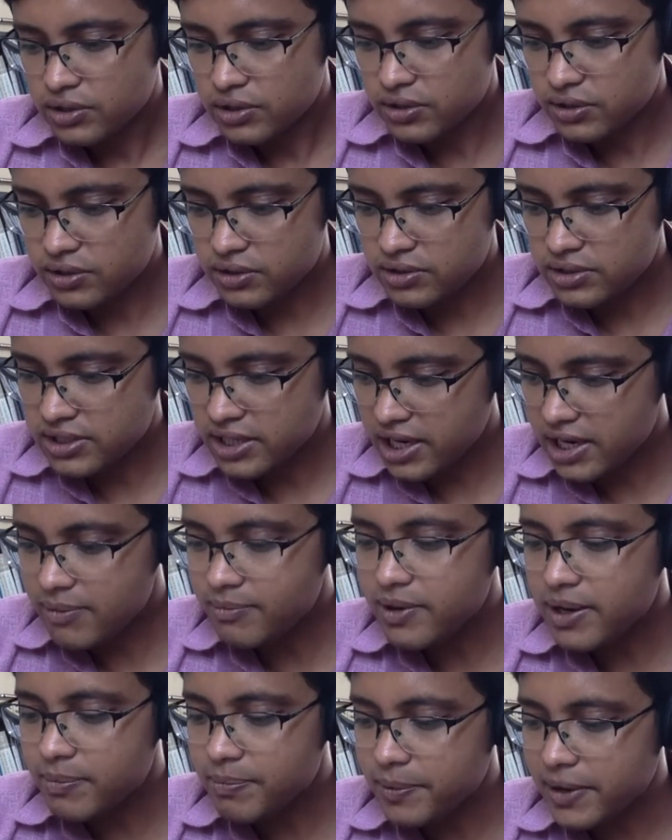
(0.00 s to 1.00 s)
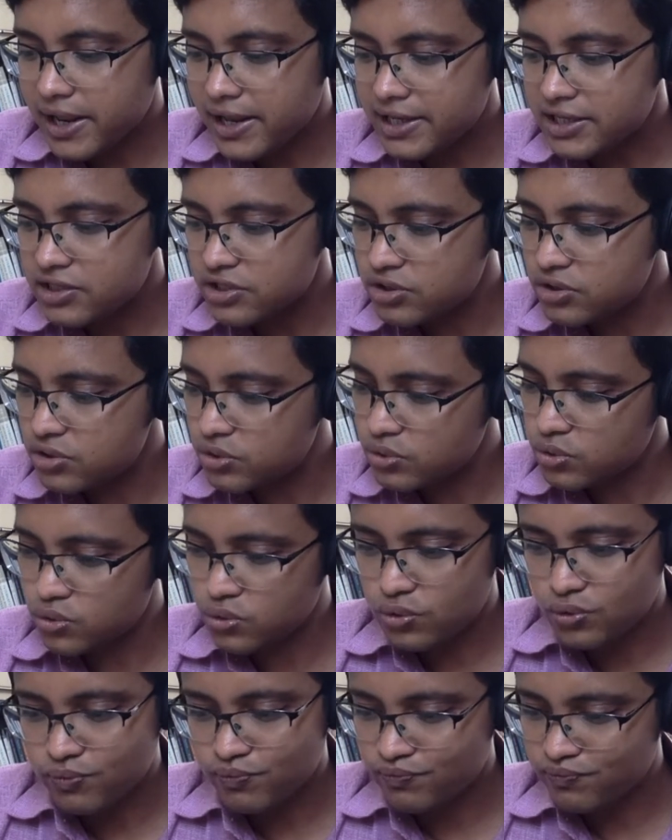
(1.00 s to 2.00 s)
The same applies
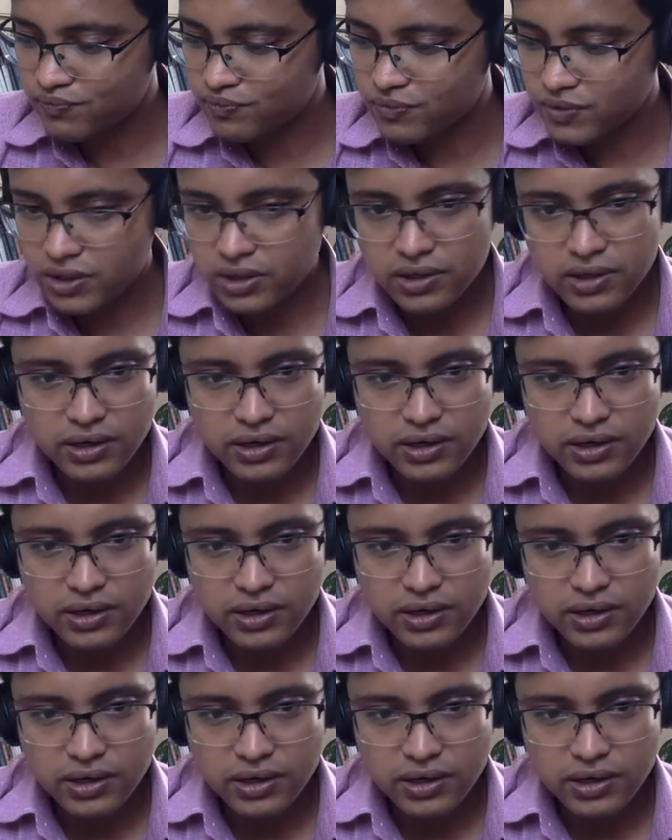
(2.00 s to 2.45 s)
to,